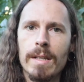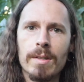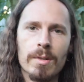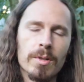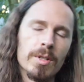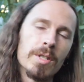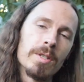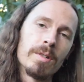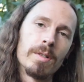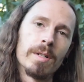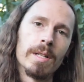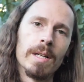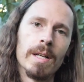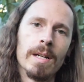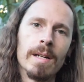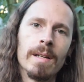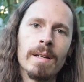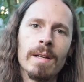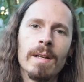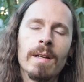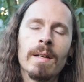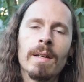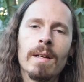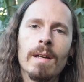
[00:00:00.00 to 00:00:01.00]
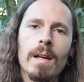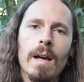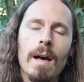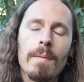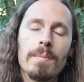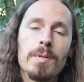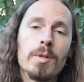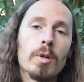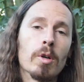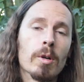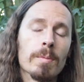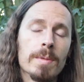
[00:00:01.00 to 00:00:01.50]
you're still gonna
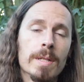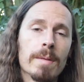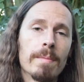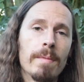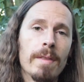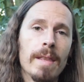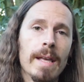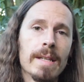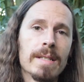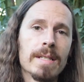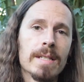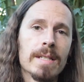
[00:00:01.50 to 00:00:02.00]
absorb some of that